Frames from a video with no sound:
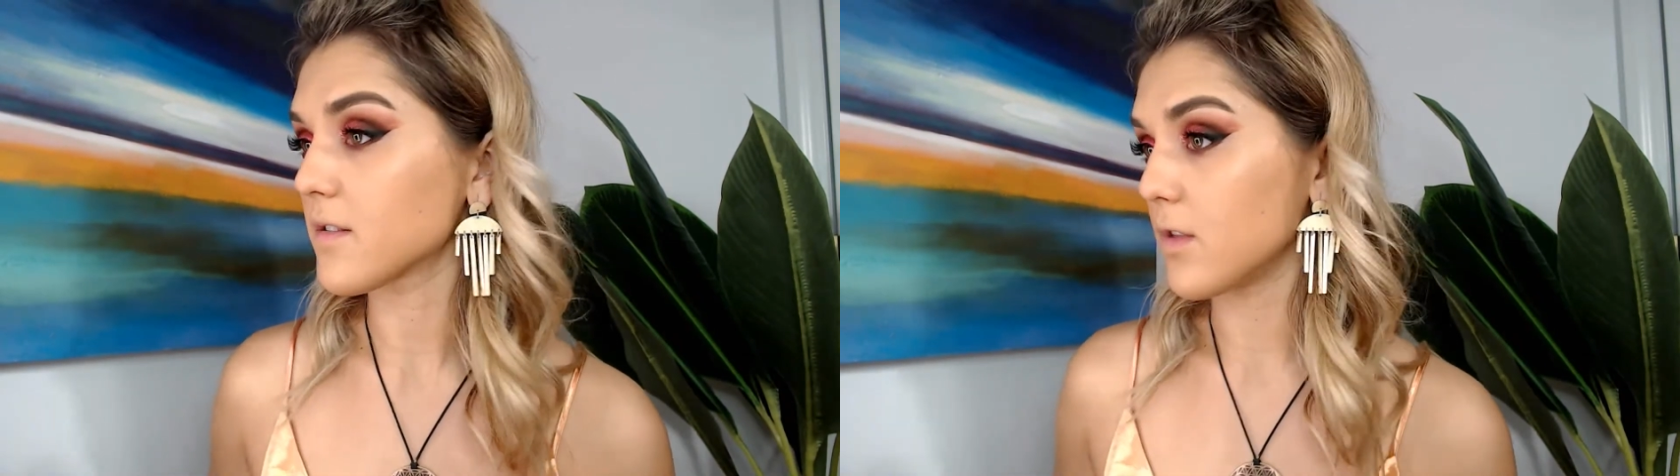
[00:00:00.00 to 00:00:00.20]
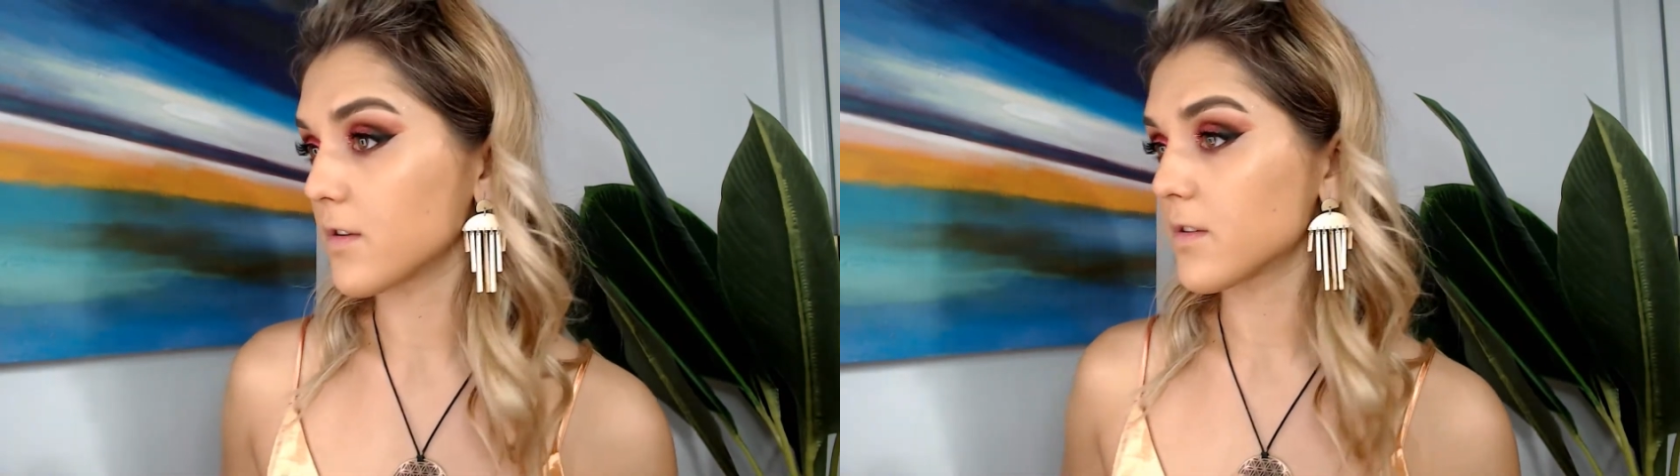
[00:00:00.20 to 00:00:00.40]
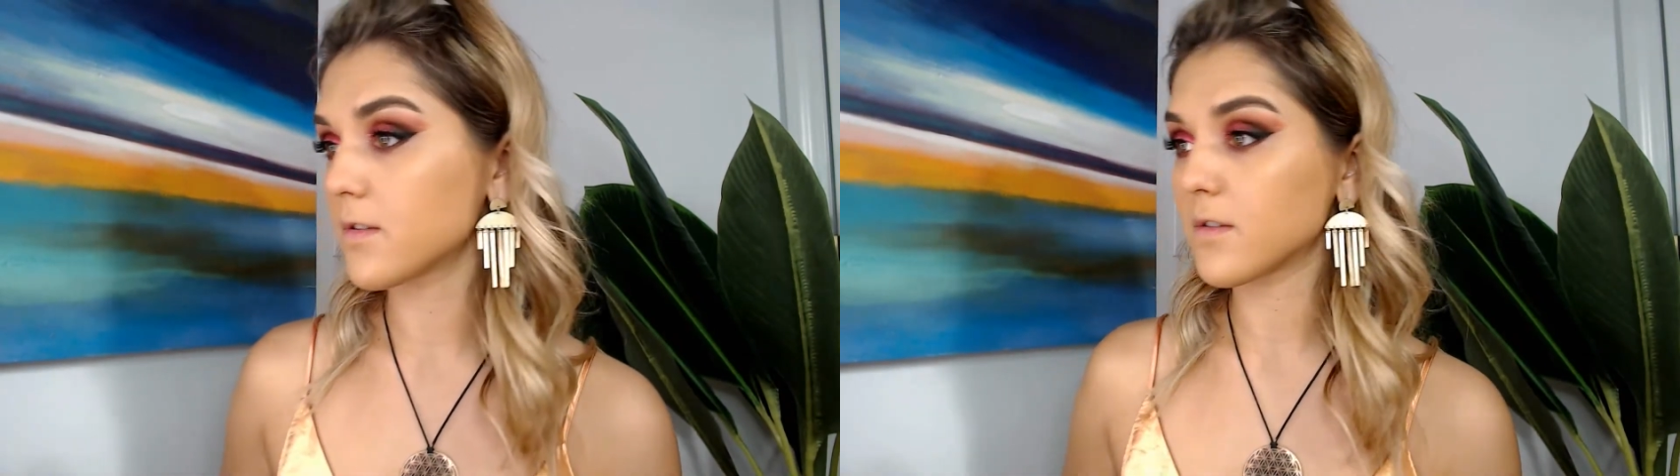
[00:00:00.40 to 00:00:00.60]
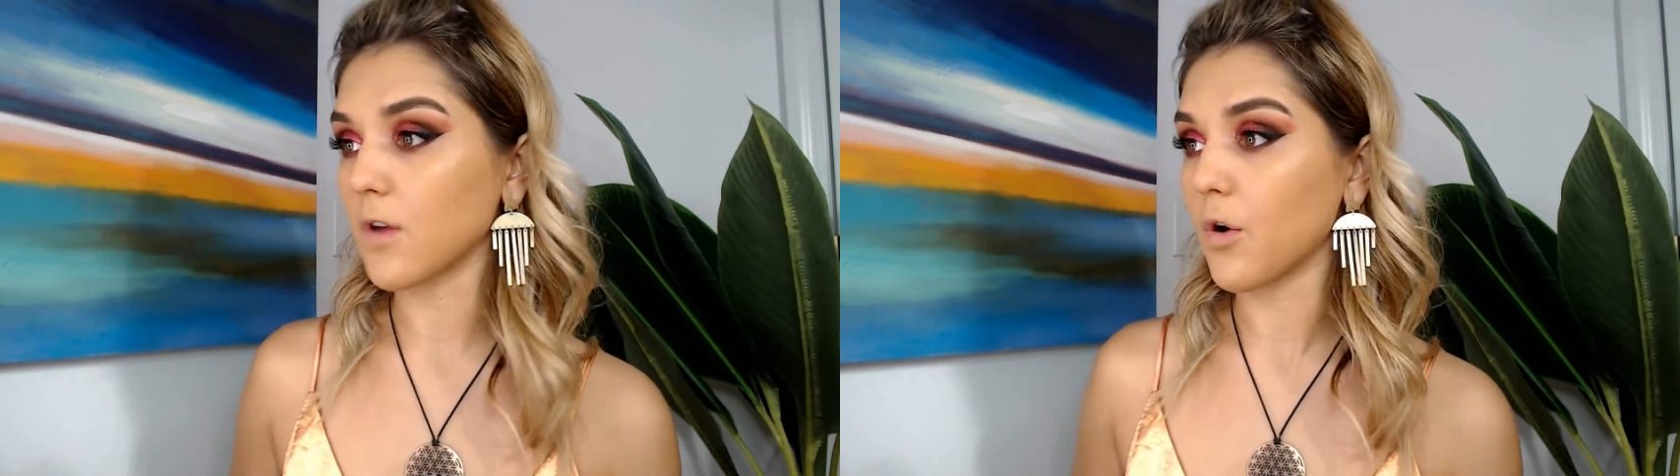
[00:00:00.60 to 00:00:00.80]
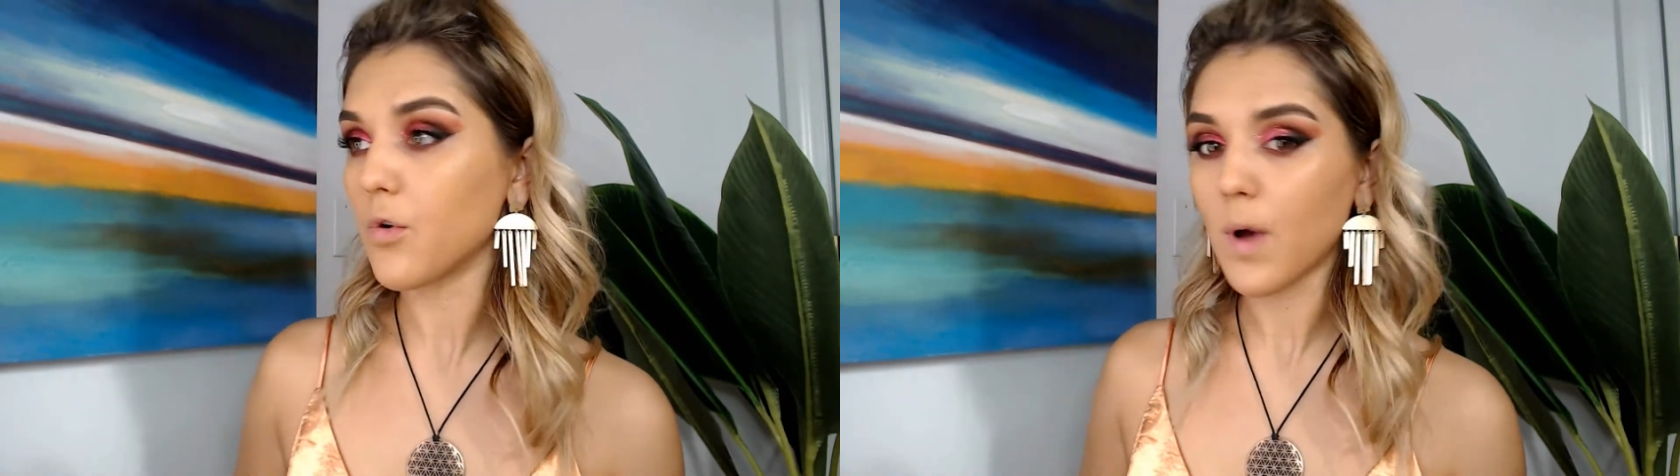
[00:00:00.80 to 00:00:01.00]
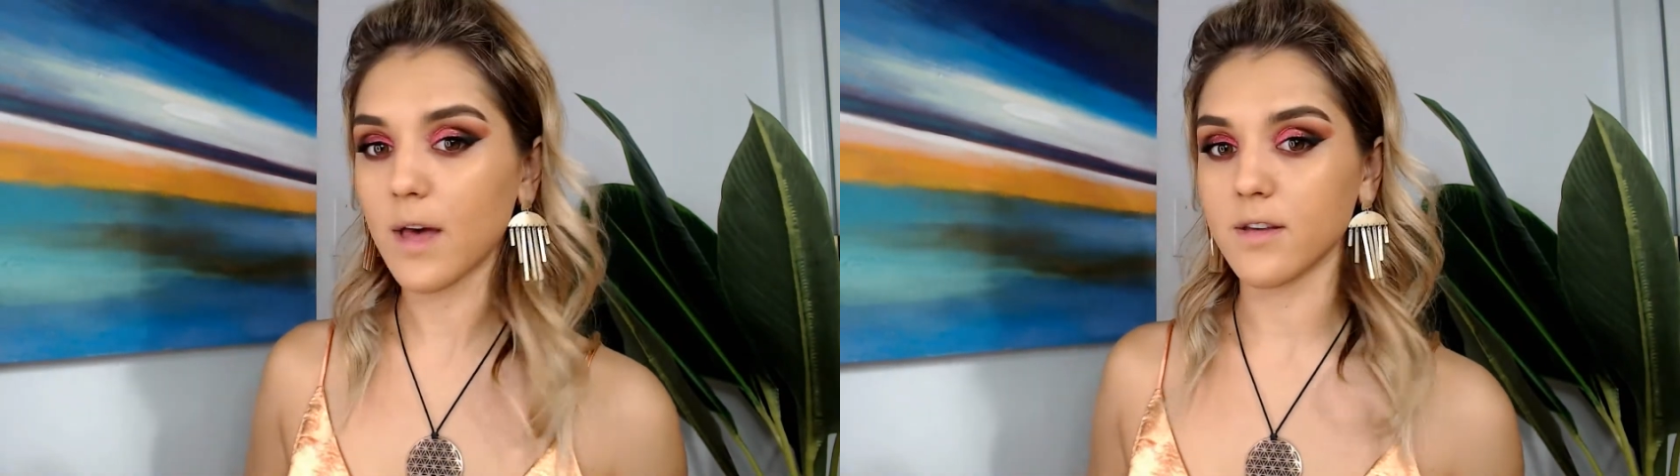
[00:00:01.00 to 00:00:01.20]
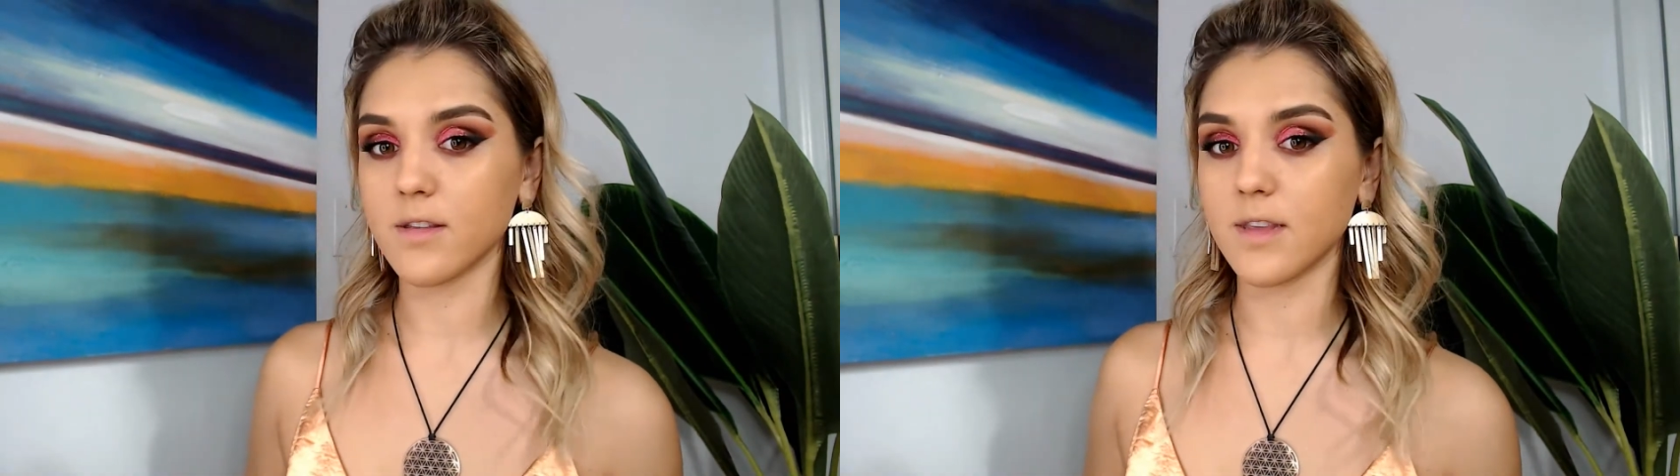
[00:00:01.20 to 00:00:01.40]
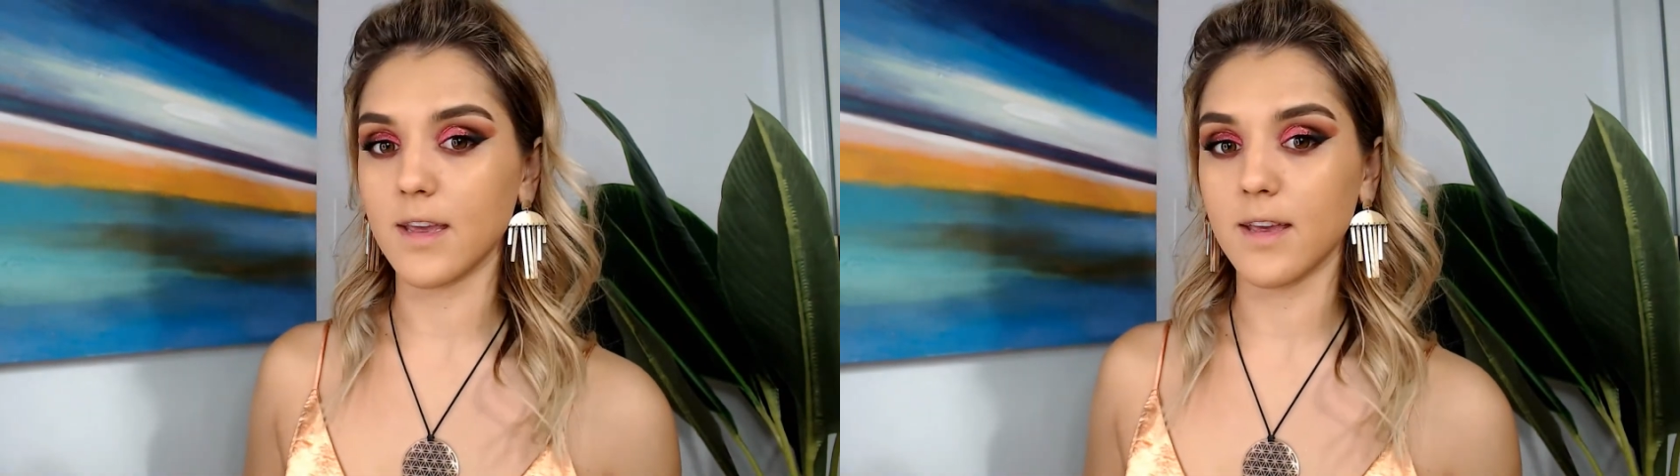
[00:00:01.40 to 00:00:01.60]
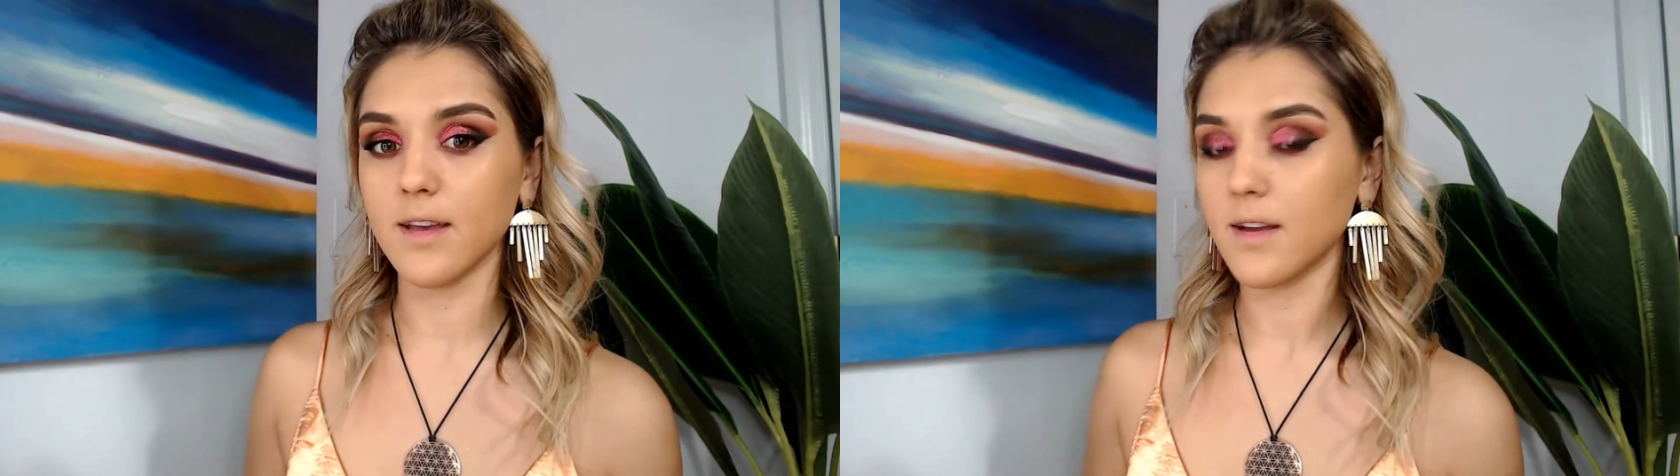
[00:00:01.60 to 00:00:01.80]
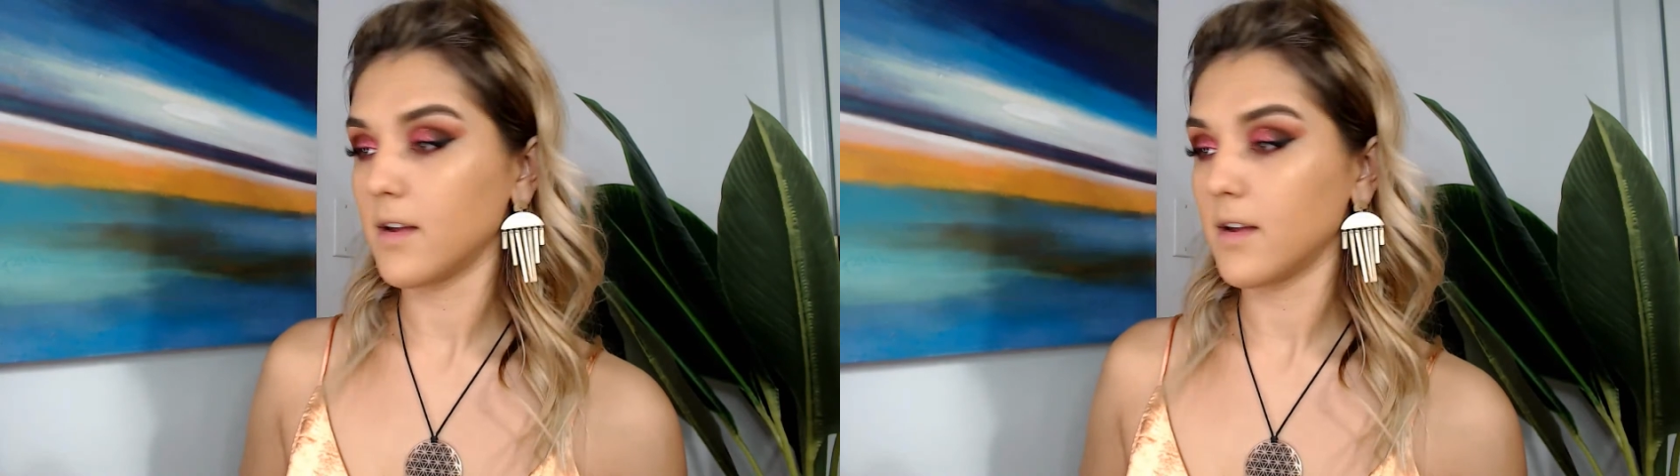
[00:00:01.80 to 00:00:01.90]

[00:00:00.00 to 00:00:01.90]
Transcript: looks so healthy.